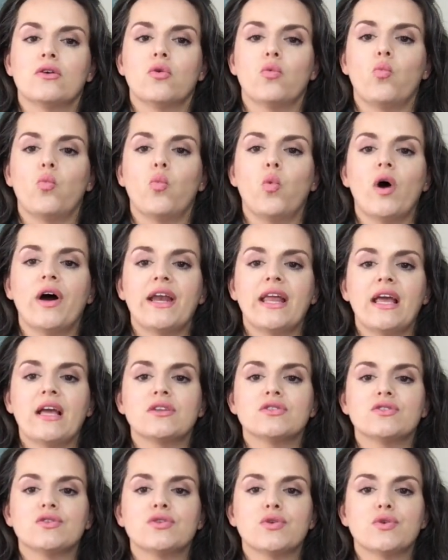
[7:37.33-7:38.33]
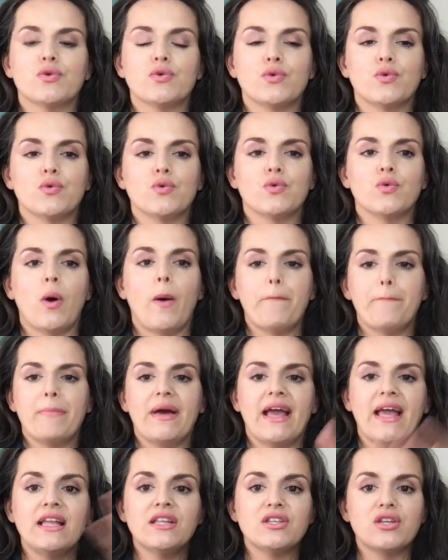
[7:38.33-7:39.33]
wanting to
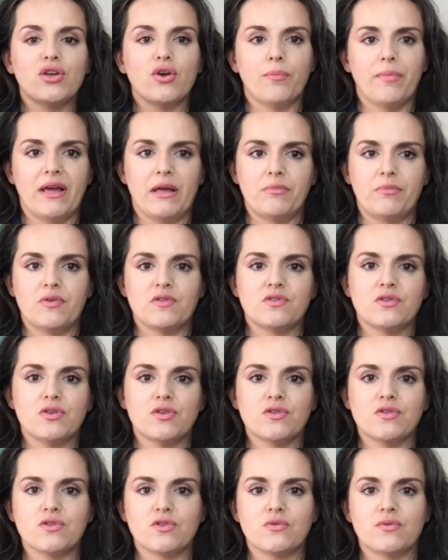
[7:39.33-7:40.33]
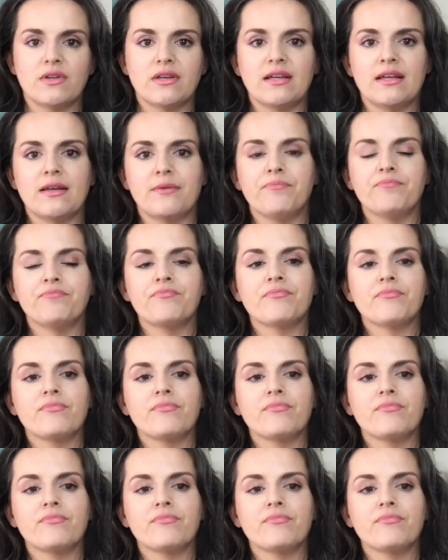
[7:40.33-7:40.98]
paint your baby's nursery